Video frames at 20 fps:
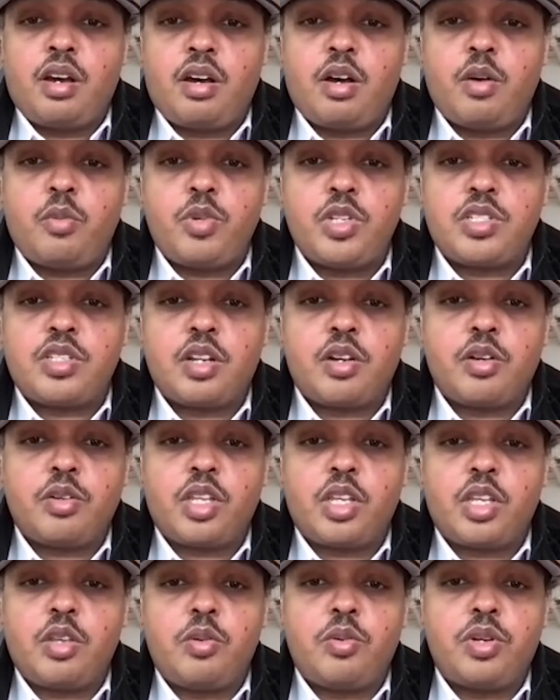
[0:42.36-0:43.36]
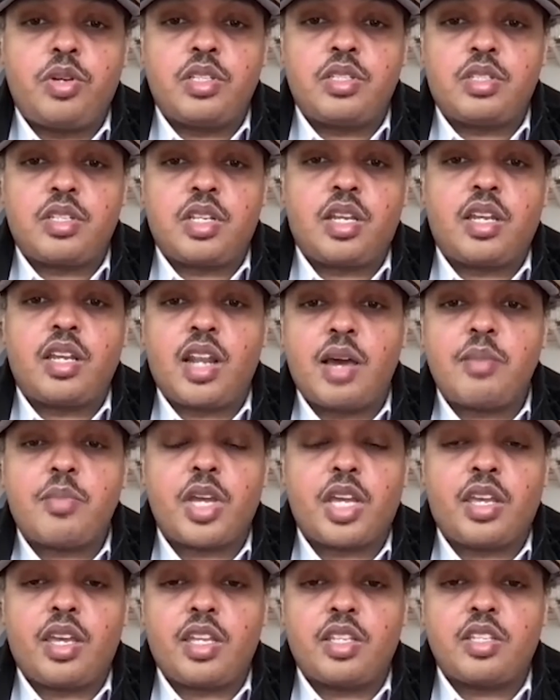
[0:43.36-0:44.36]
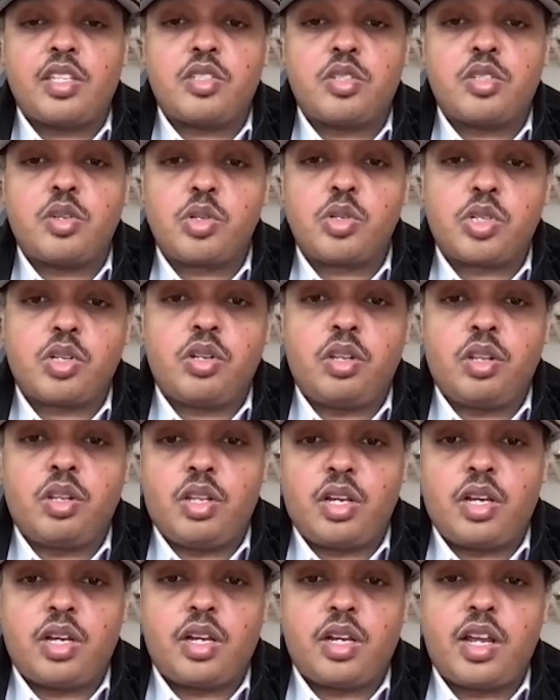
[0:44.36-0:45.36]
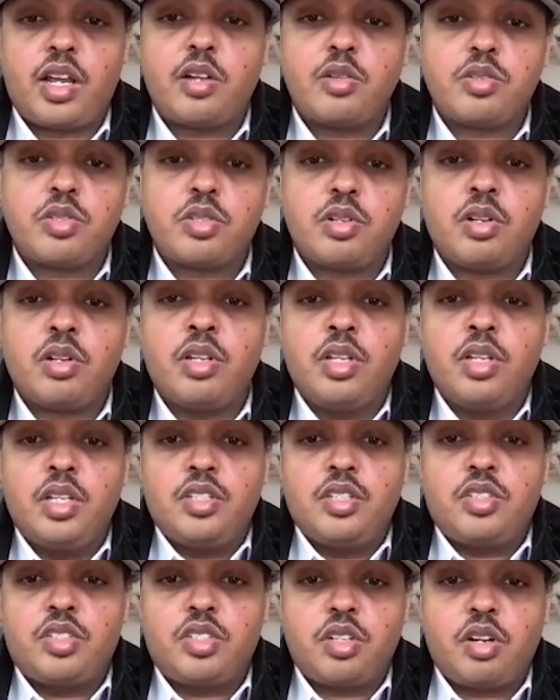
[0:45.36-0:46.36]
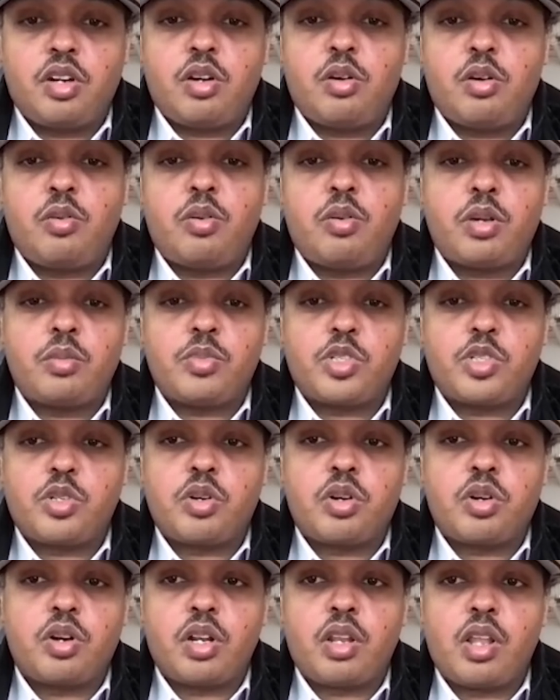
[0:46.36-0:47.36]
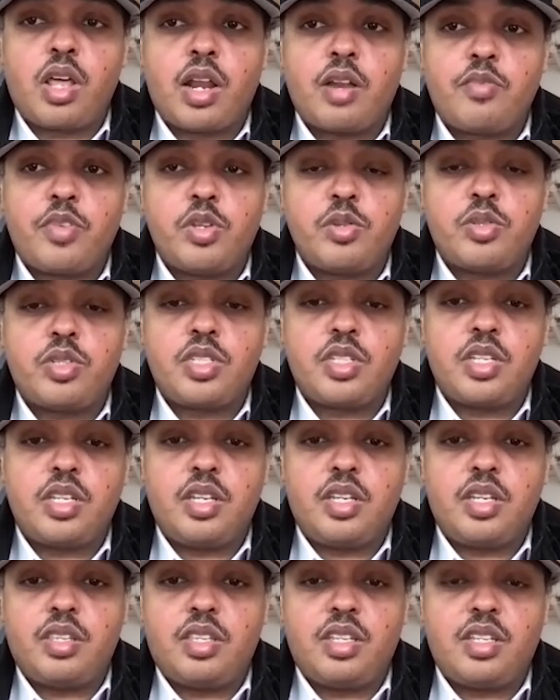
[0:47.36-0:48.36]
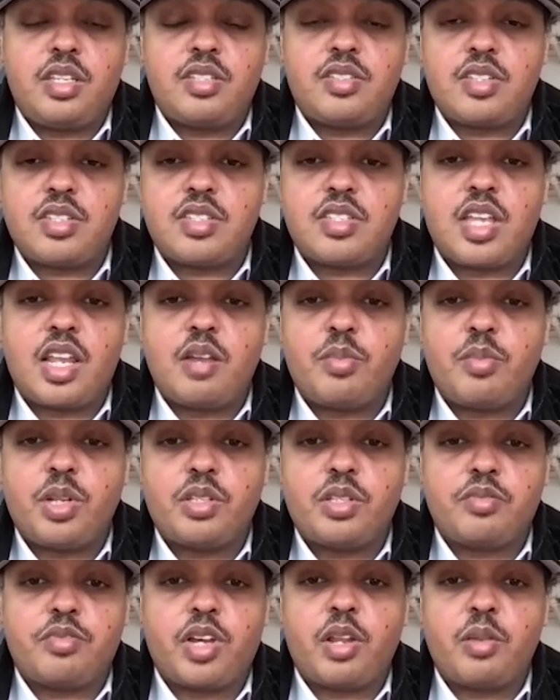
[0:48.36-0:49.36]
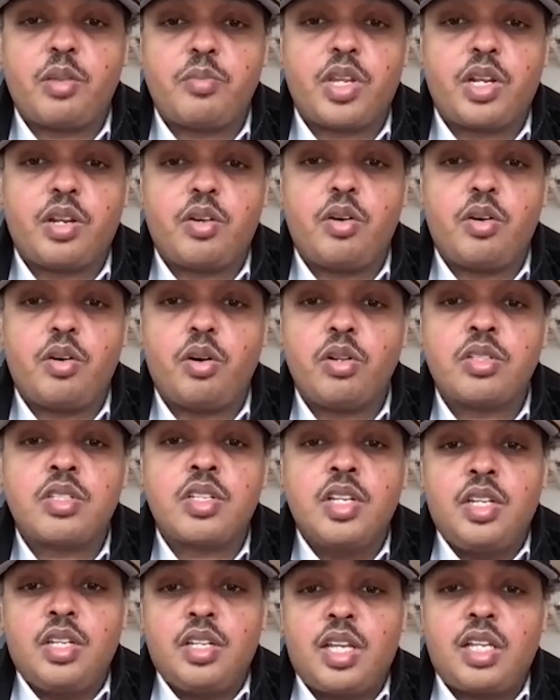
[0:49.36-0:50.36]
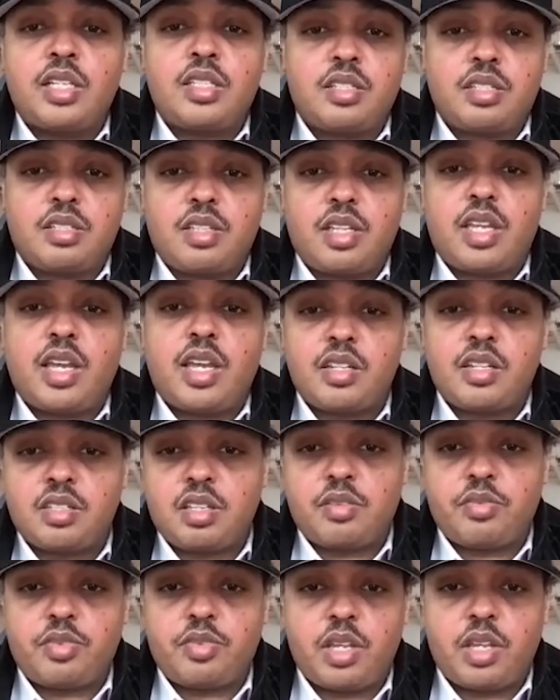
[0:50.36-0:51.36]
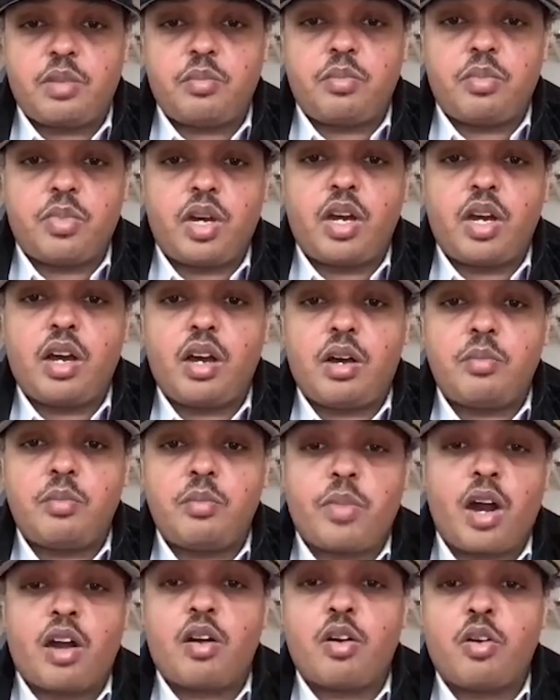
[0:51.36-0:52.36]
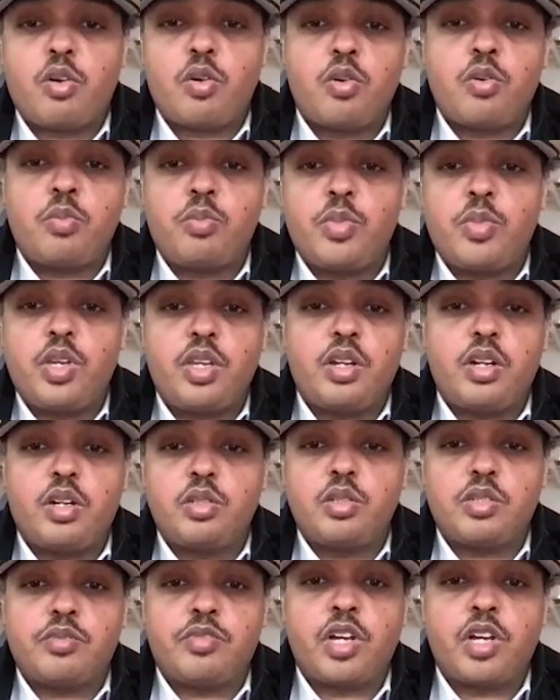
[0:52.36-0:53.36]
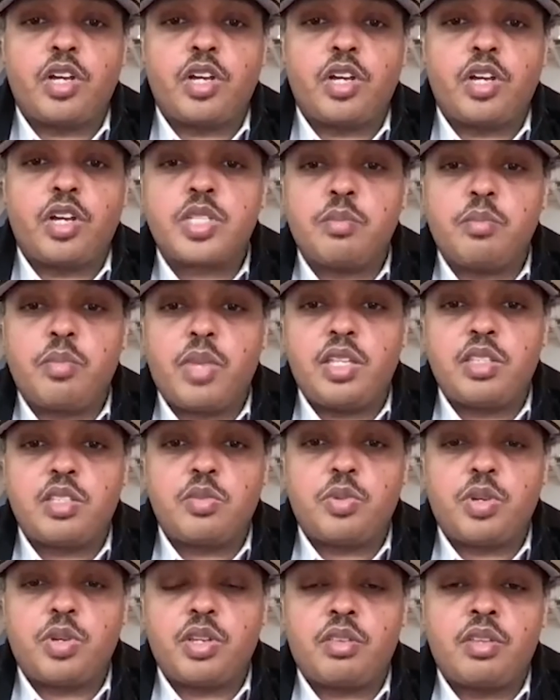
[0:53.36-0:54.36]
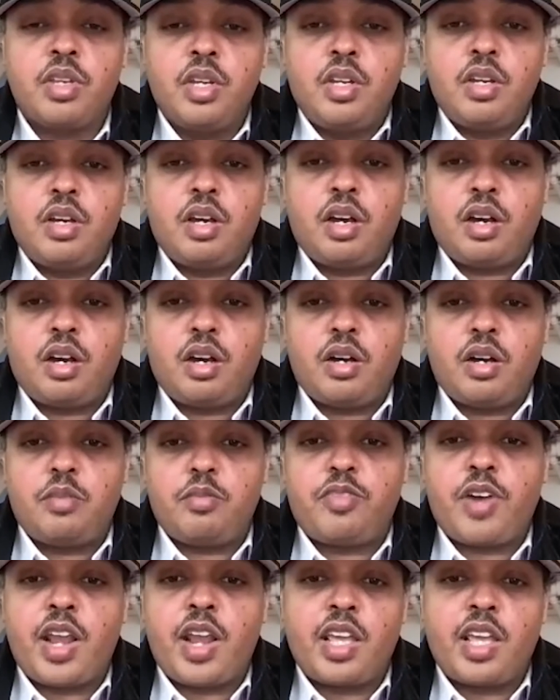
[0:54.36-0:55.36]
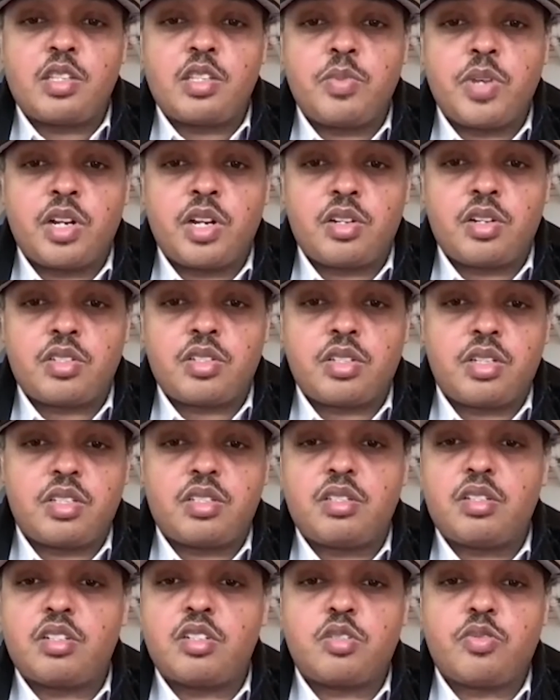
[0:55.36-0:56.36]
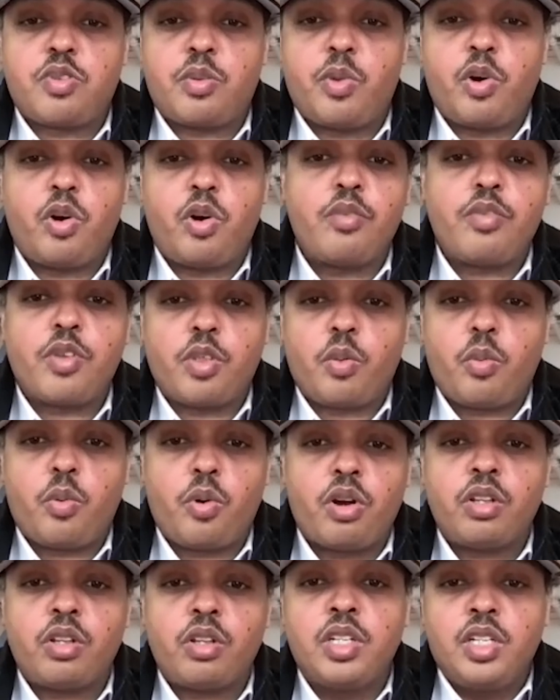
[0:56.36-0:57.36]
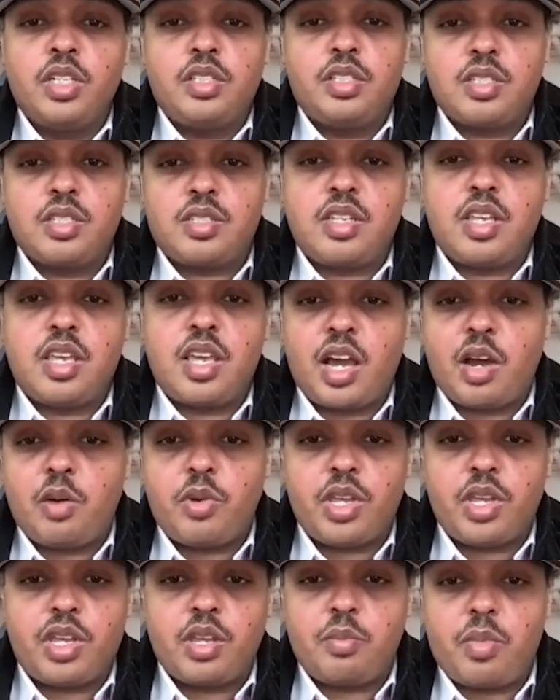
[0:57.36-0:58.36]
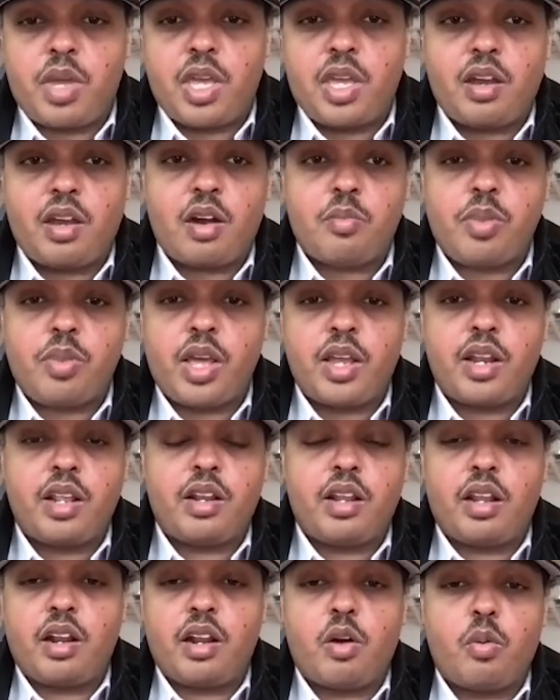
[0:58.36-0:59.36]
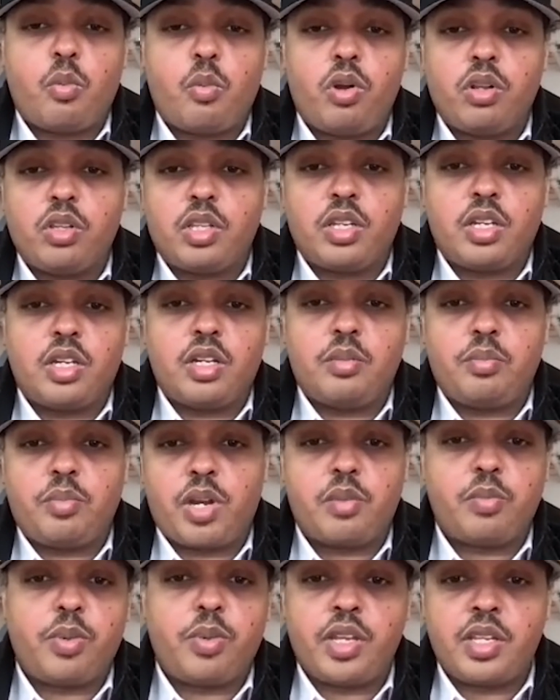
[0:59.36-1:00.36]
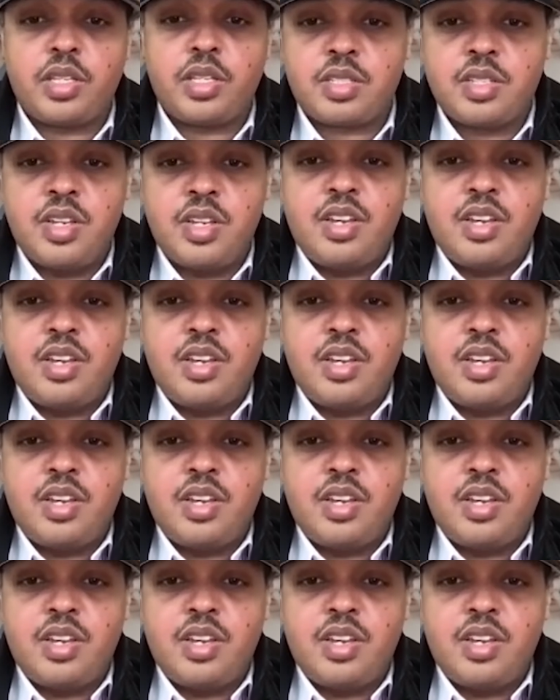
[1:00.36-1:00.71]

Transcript: We sit on the UN's Economic and Social Council. So I'm sure a lot of you see the Sustainable Development Goals. That's the kind of stuff that our group, develops and meets with finance ministers from all over the world to see how we can make our planet and our world a better place.